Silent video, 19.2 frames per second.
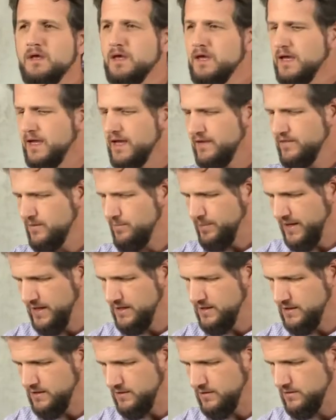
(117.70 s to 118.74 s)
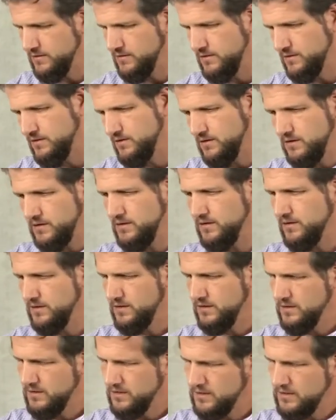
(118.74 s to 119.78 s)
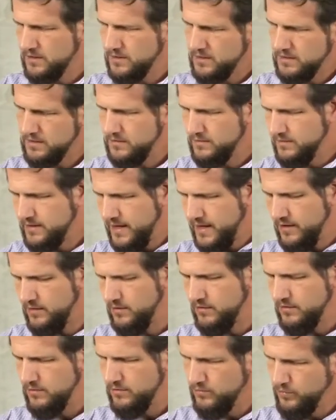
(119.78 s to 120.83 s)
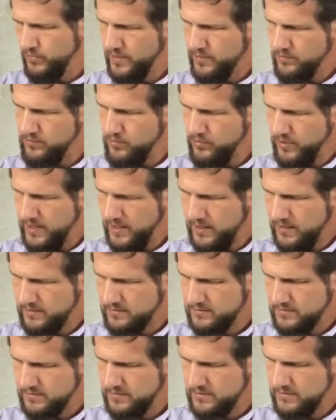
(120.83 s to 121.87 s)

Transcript: In the painting that Rembrandt